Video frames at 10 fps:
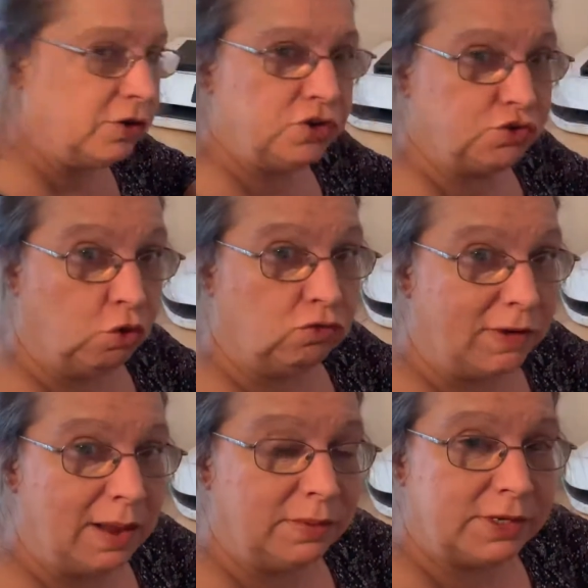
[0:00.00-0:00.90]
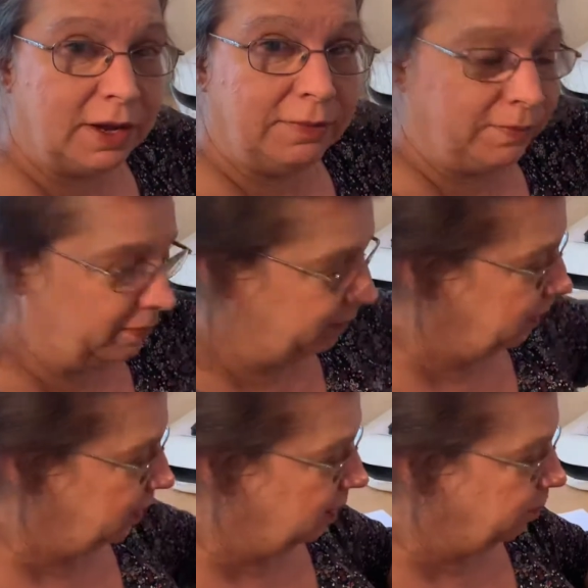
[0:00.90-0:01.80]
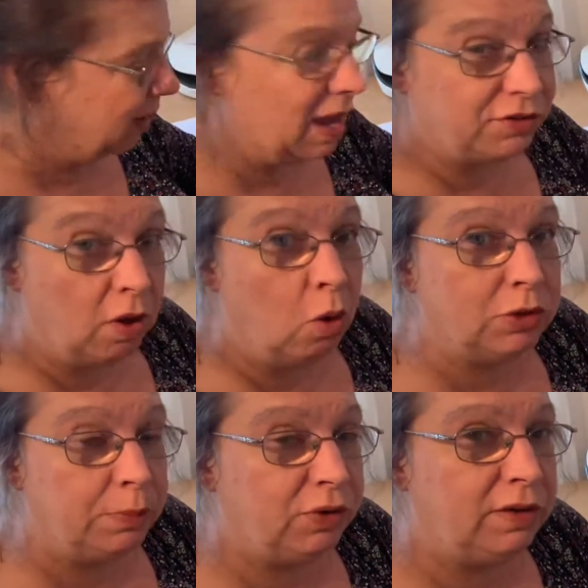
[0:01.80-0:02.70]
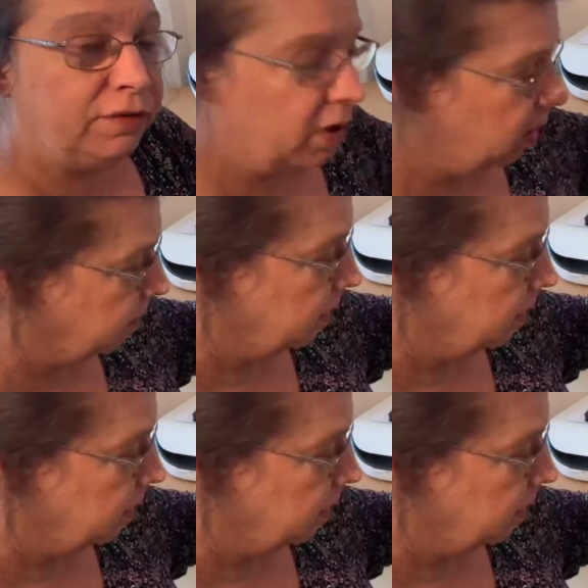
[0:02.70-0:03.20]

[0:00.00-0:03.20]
to draw around it. But I have to hold it pretty firm.